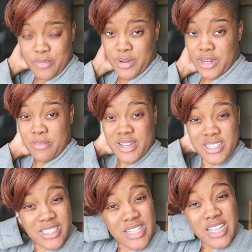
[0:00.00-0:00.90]
pretty
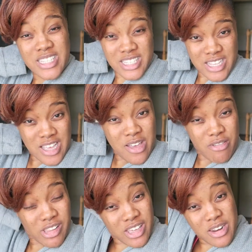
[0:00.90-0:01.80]
much that's
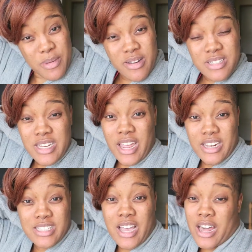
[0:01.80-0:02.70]
really going to be our day.
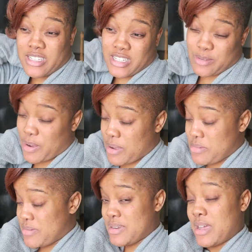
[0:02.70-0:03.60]
This honestly is
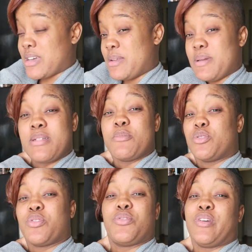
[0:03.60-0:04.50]
probably not going to be the
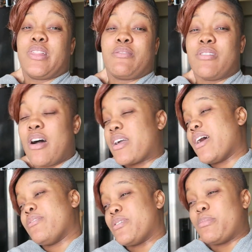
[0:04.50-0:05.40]
most fulfilling vlog
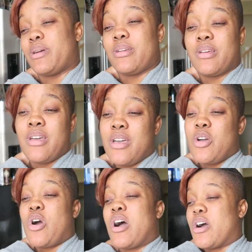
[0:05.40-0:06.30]
ever, but
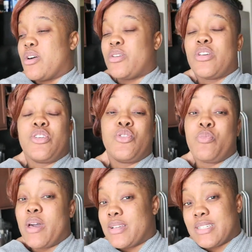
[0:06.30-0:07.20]
uh, you
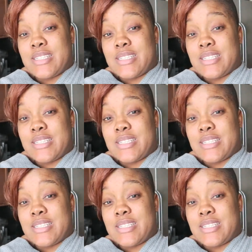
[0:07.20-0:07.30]
better